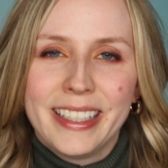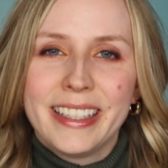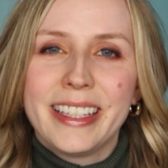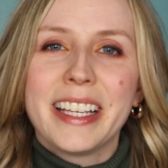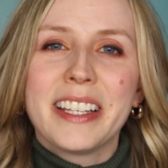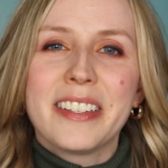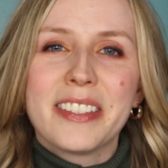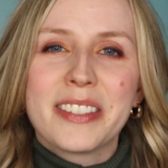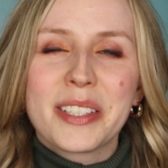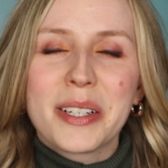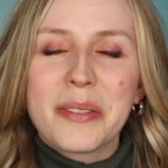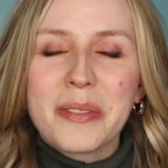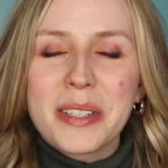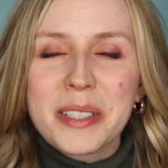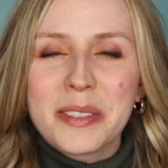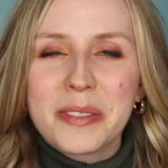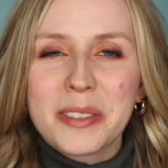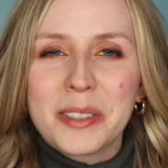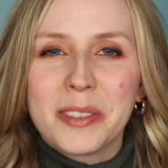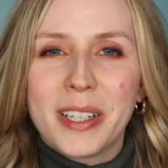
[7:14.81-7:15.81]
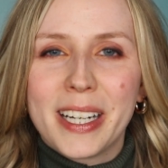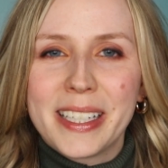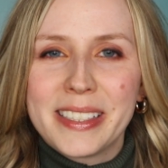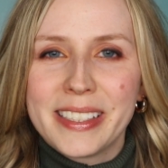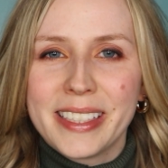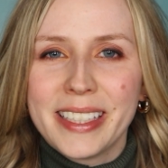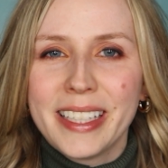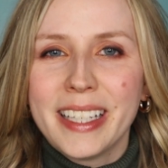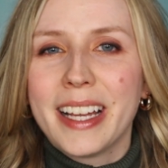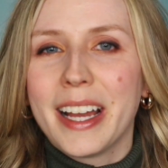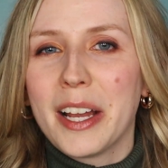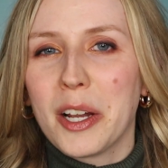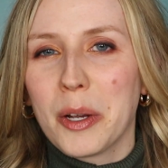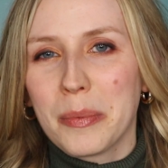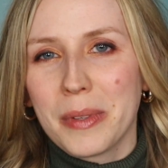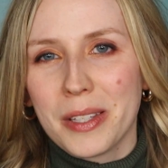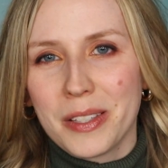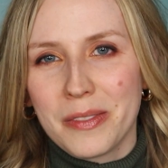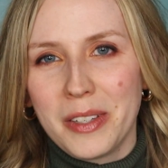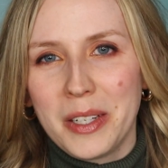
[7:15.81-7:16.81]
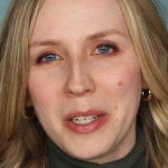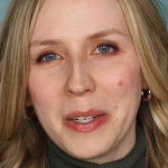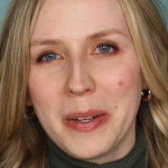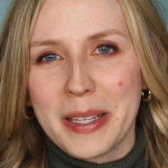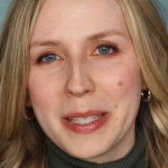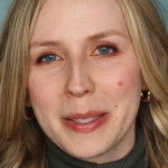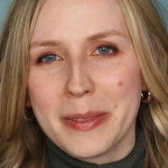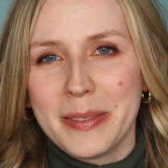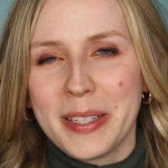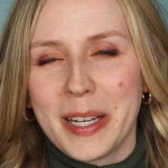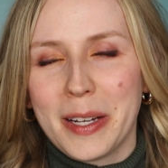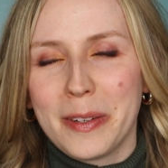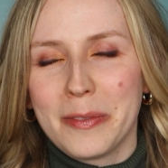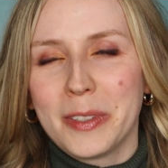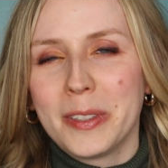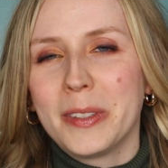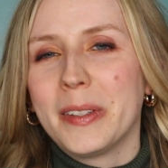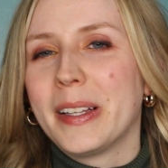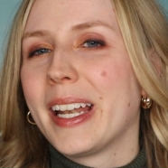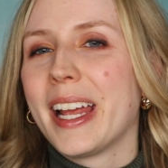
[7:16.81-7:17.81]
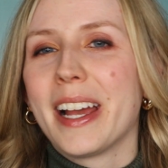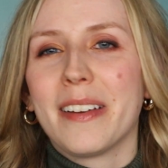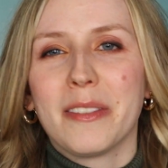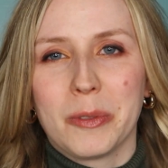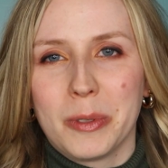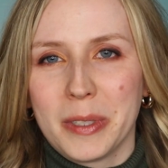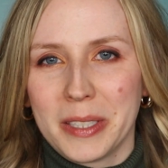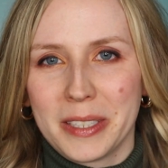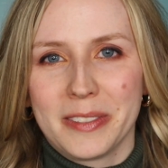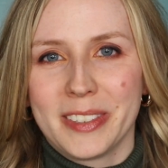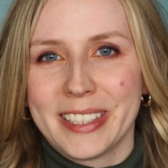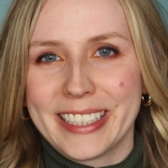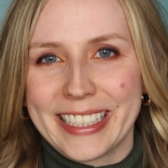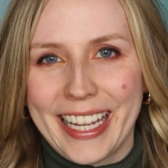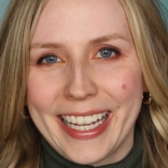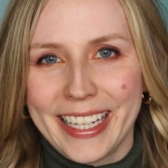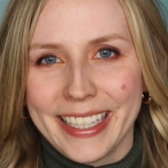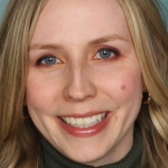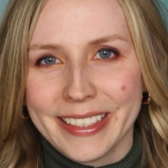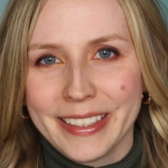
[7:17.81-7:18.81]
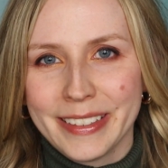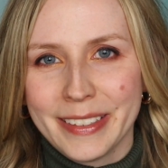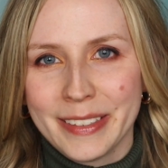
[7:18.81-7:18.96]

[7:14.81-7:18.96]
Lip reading: Thank you so much for watching. I hope this video has been helpful, and have a wonderful day.